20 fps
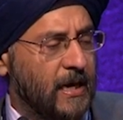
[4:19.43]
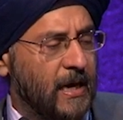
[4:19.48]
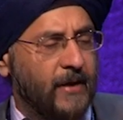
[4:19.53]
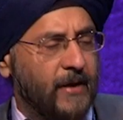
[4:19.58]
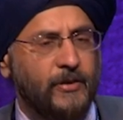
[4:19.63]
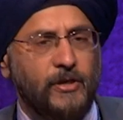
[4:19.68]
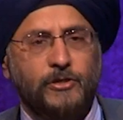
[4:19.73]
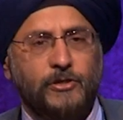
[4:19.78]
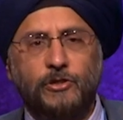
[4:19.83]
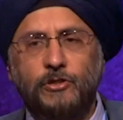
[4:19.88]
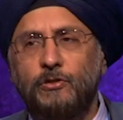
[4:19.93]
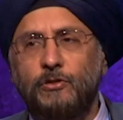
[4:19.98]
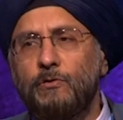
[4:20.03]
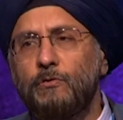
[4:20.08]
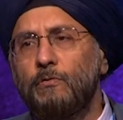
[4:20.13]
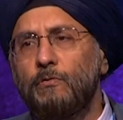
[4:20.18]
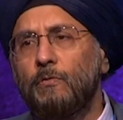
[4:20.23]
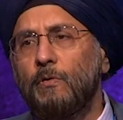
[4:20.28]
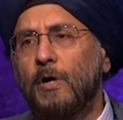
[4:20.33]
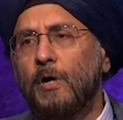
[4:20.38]
and there's
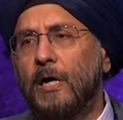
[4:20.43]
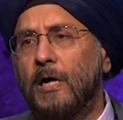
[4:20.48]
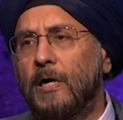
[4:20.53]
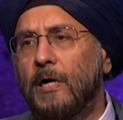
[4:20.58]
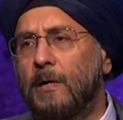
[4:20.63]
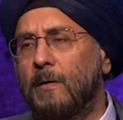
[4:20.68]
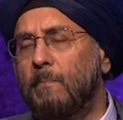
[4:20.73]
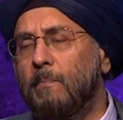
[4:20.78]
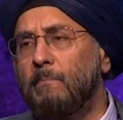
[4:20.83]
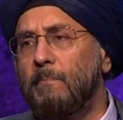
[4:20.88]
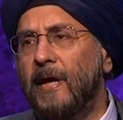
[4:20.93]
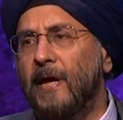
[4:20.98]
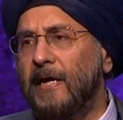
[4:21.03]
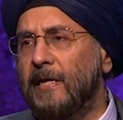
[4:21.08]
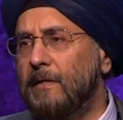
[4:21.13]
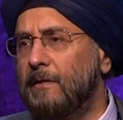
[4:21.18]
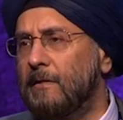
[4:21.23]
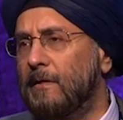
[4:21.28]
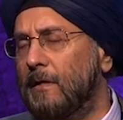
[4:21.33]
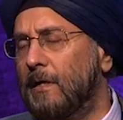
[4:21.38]
2
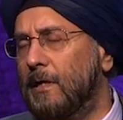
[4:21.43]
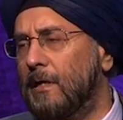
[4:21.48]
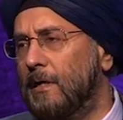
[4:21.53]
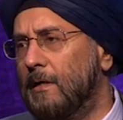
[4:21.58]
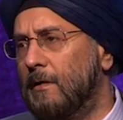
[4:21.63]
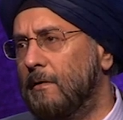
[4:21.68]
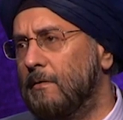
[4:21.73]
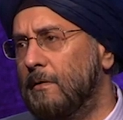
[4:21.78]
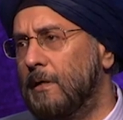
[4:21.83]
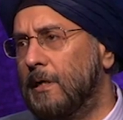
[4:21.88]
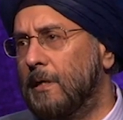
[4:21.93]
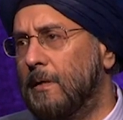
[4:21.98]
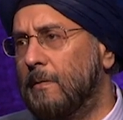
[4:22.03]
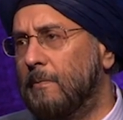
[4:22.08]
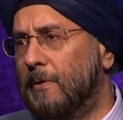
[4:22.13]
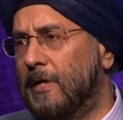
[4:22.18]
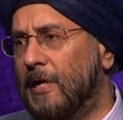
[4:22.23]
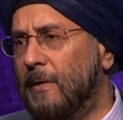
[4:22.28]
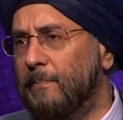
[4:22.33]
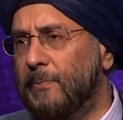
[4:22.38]
main
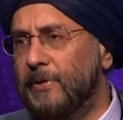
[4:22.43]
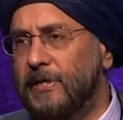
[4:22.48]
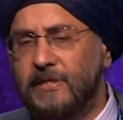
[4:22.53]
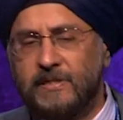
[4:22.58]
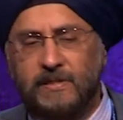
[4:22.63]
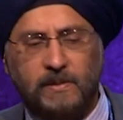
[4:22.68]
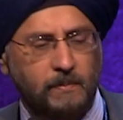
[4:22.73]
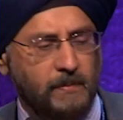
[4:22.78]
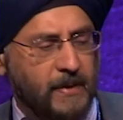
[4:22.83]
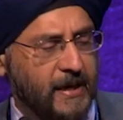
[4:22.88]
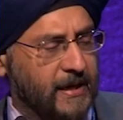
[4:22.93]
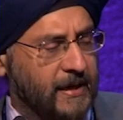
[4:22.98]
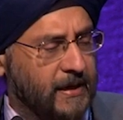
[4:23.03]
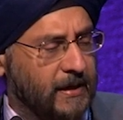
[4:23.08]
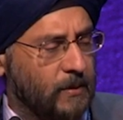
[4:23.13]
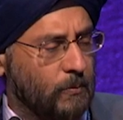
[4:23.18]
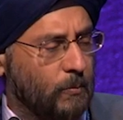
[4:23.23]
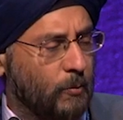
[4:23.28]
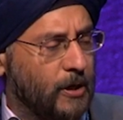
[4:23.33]
companies that make it.